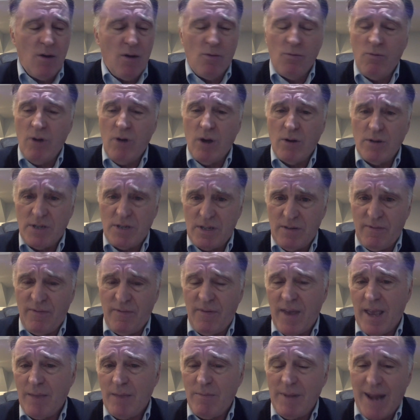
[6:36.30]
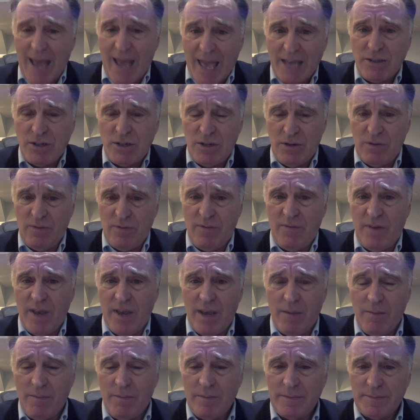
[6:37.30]
Rose to fame, national
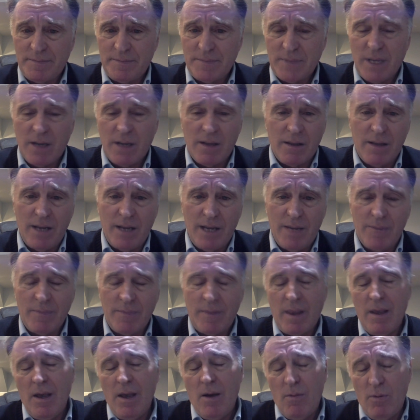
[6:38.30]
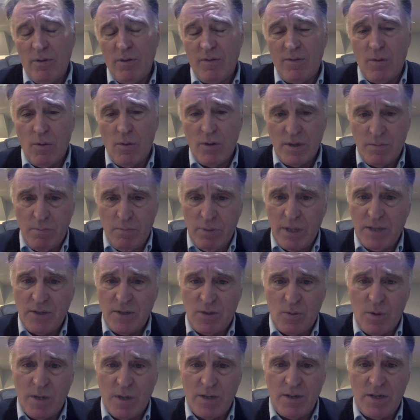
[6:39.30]
fame, acclaim, with, of course, Blood,
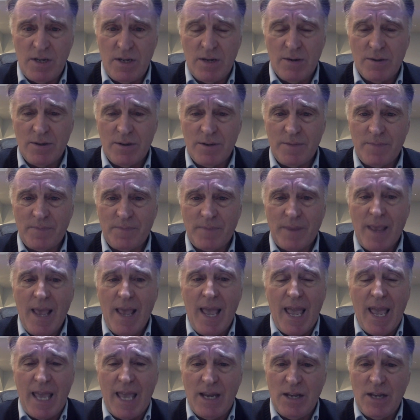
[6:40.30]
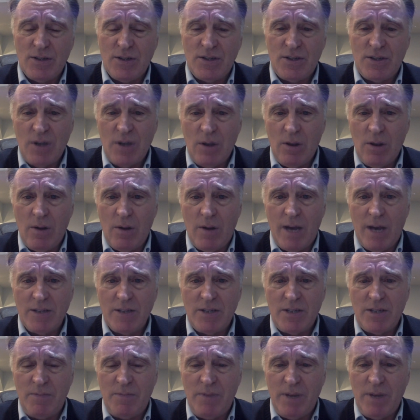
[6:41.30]
Sweat, and Tears. And his solo on
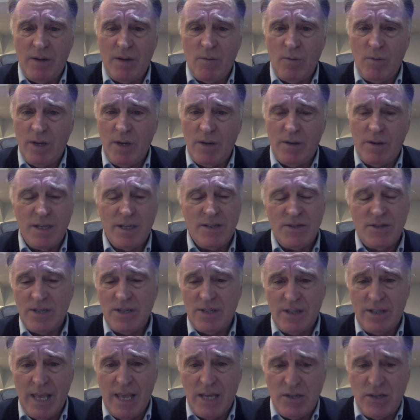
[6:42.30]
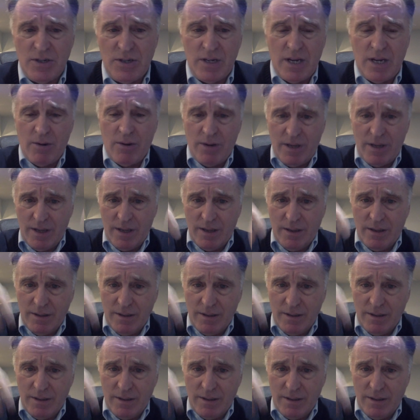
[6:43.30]
Spinning Wheel is just legendary.